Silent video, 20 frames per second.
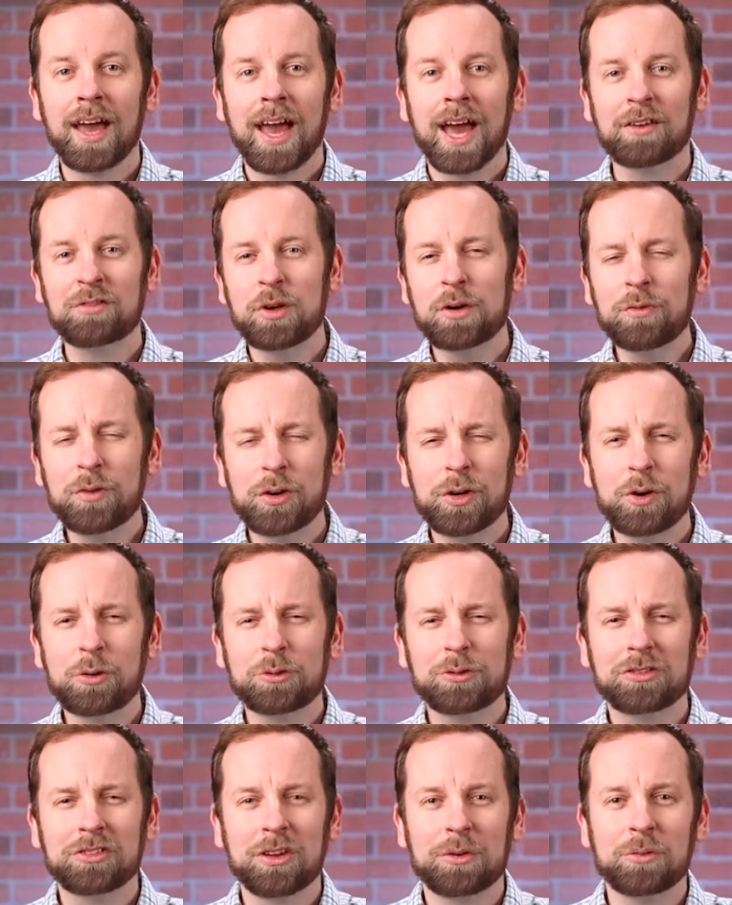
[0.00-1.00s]
Have you ever
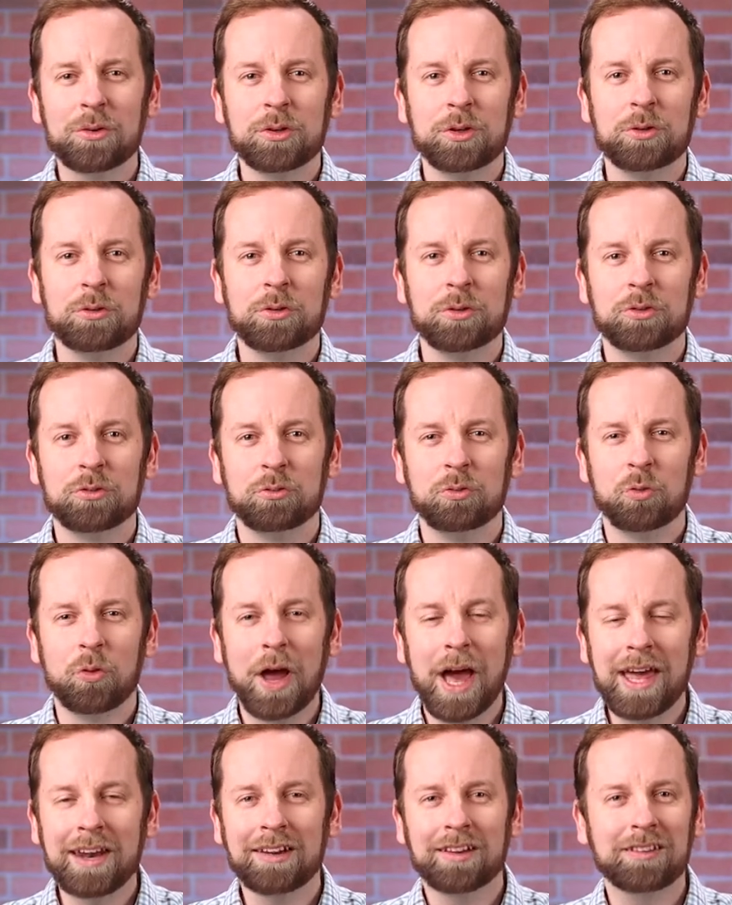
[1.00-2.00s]
known someone who is
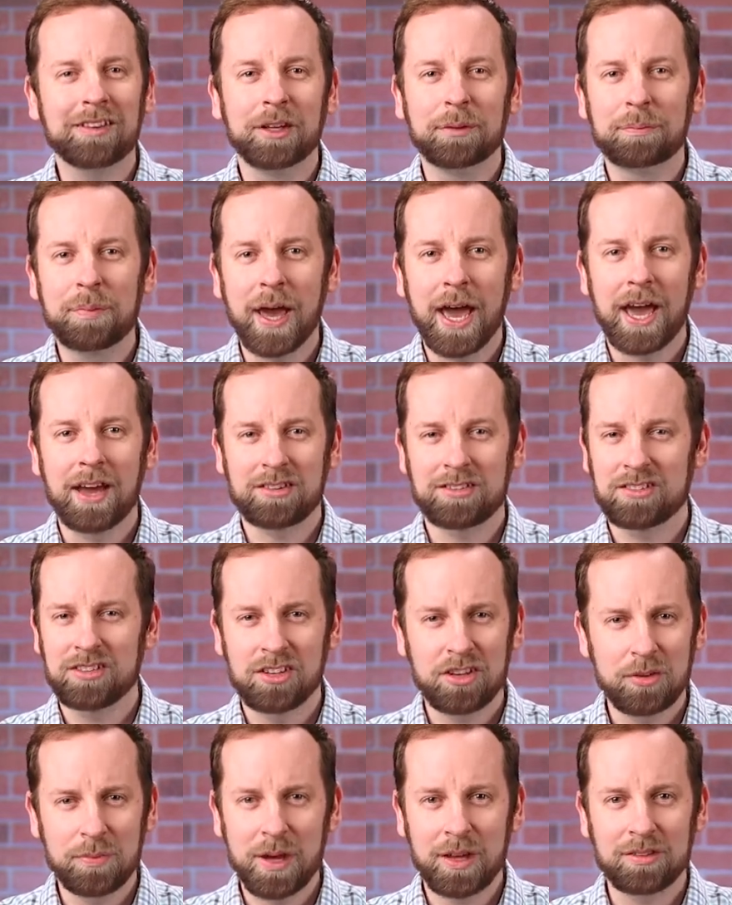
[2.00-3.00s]
radically
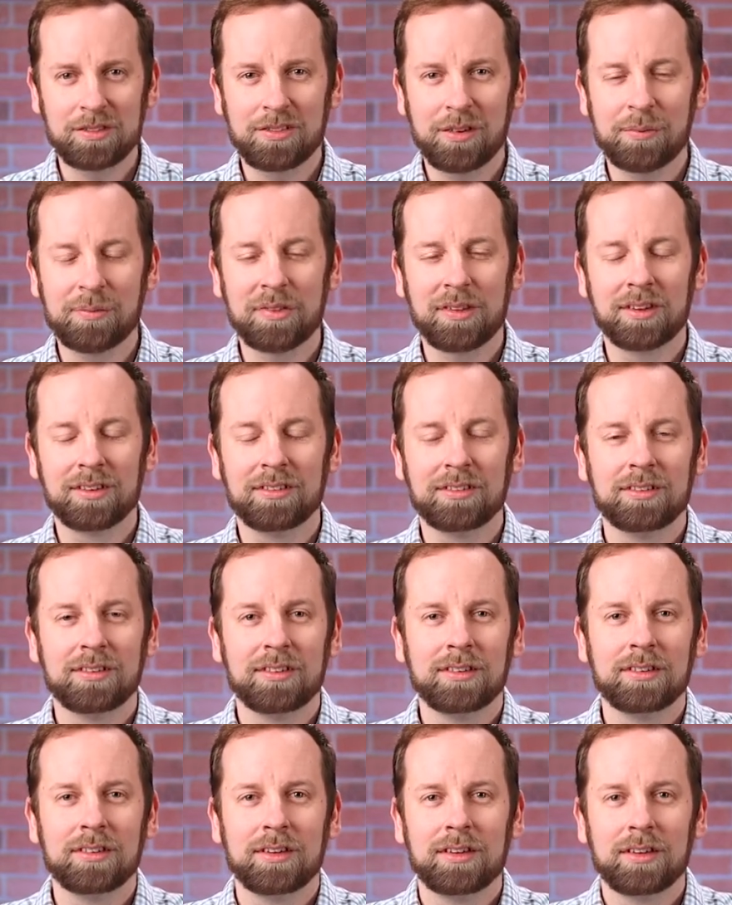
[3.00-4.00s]
passionate about something?
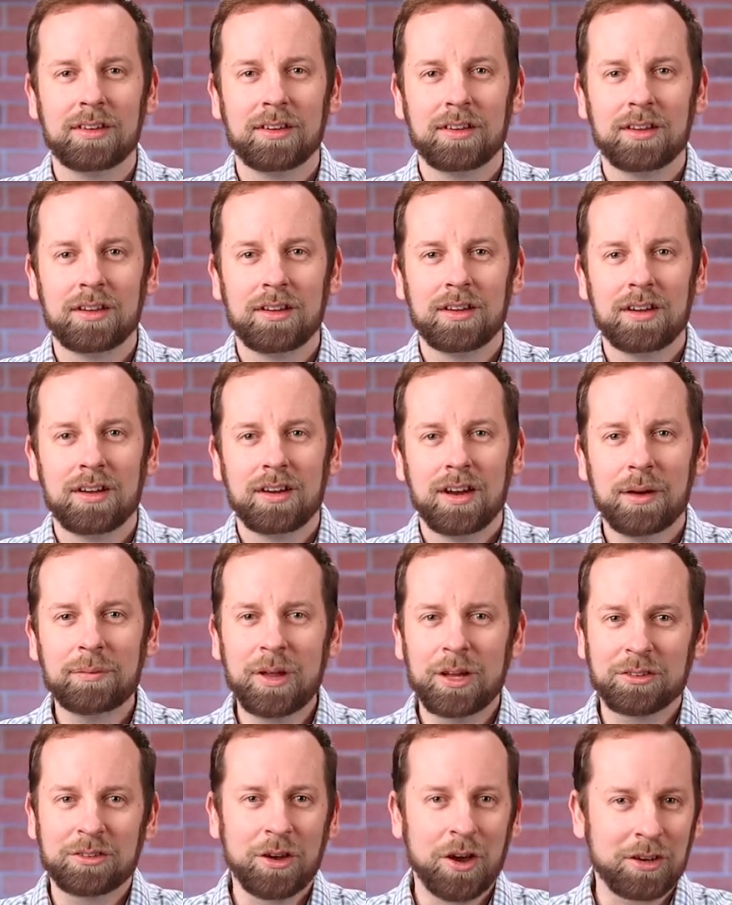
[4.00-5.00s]
I'm
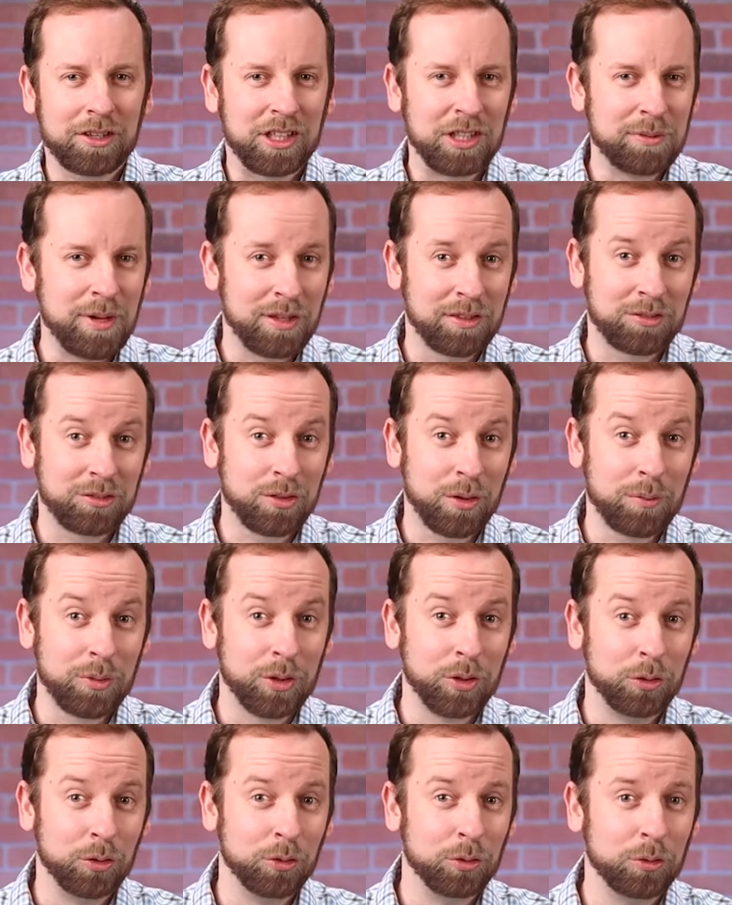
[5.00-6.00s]
not talking about
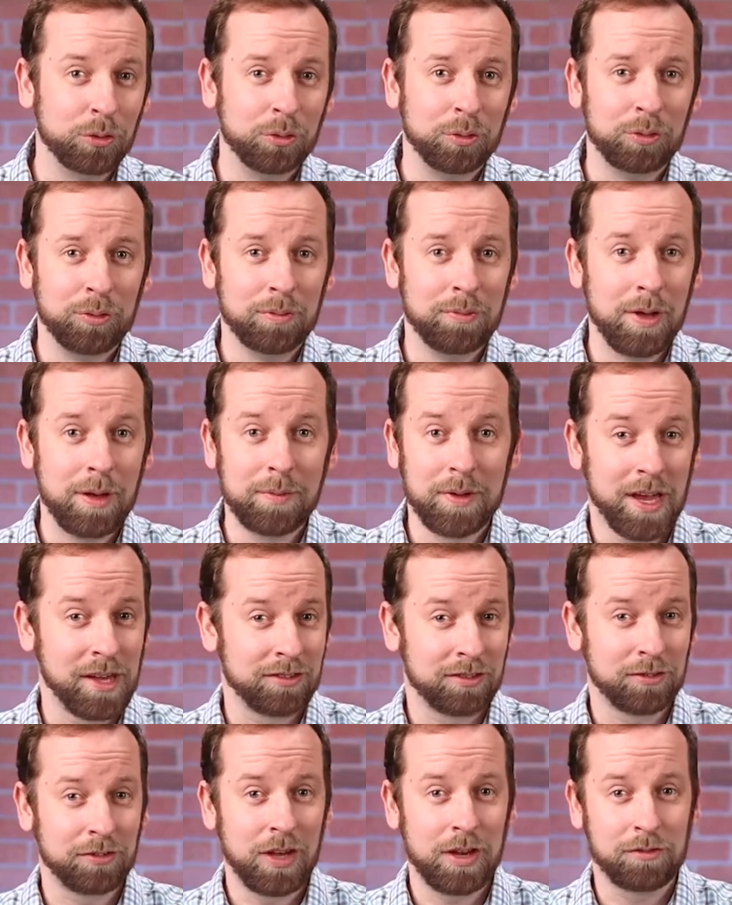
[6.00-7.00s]
someone who maybe
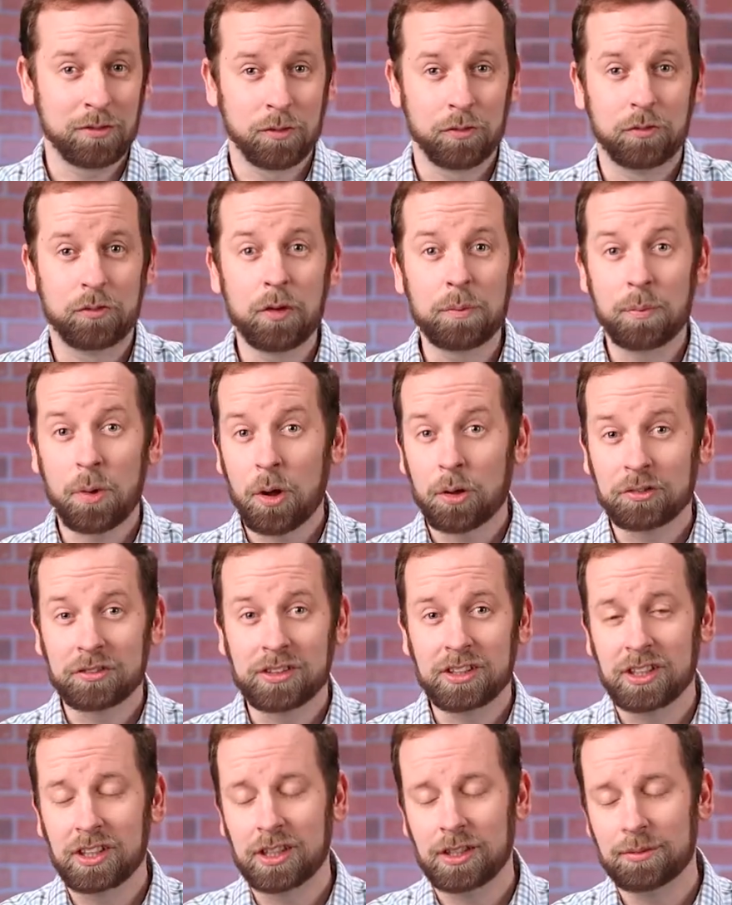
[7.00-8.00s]
has a favorite football
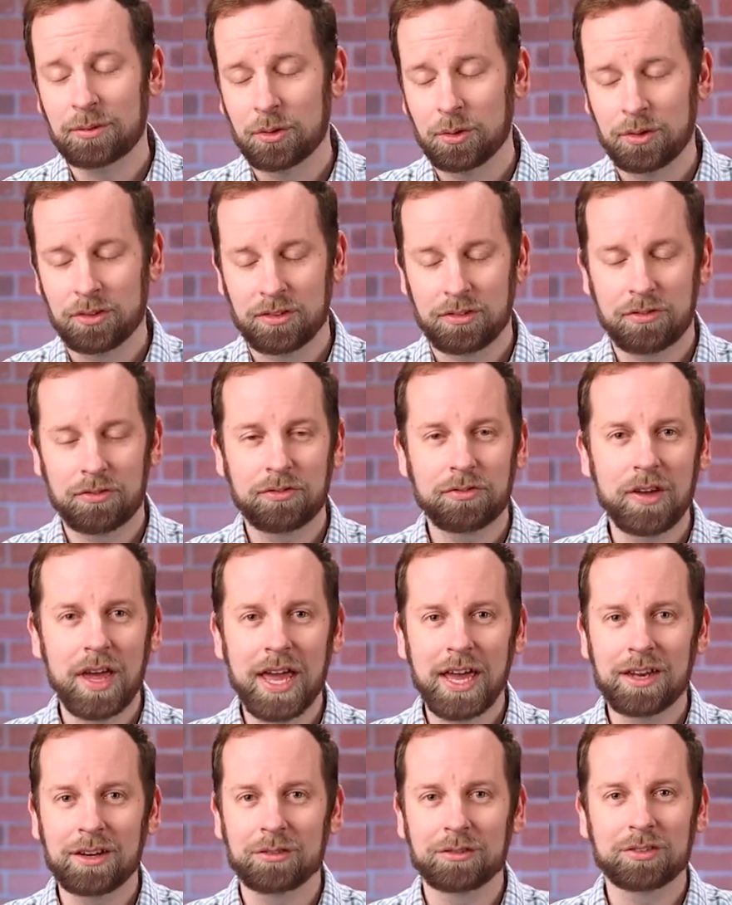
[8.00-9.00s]
team or is a
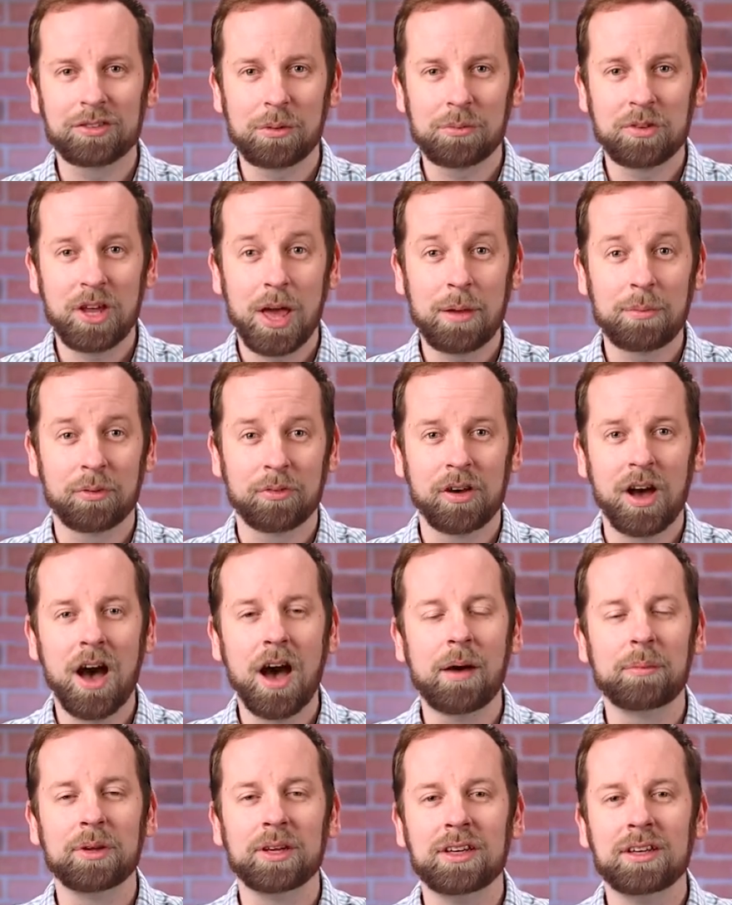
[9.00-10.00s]
fan of some type of
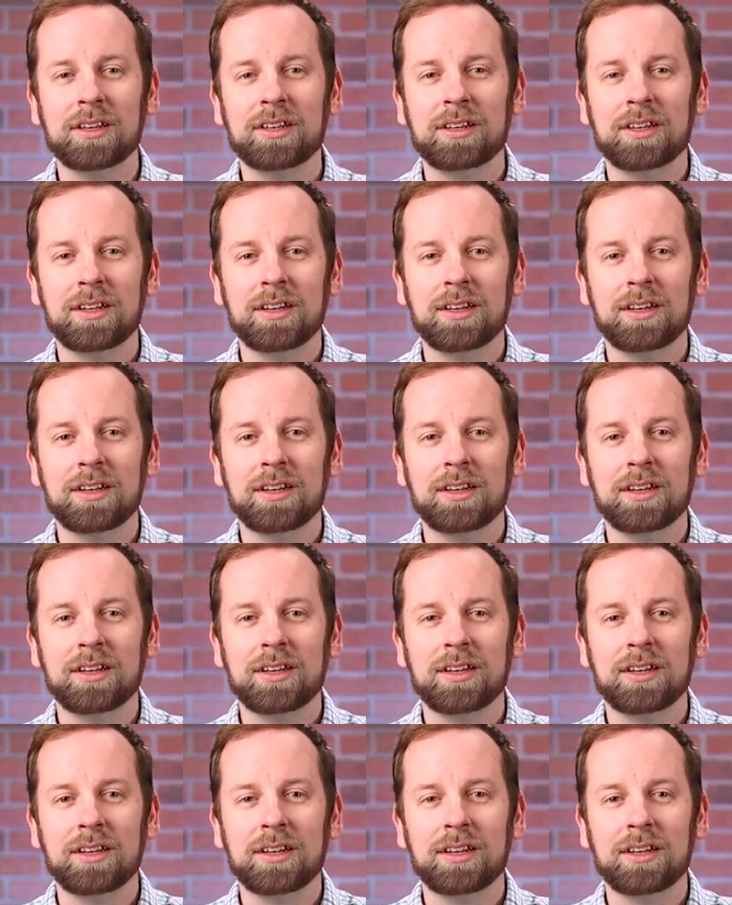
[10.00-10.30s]
hobby.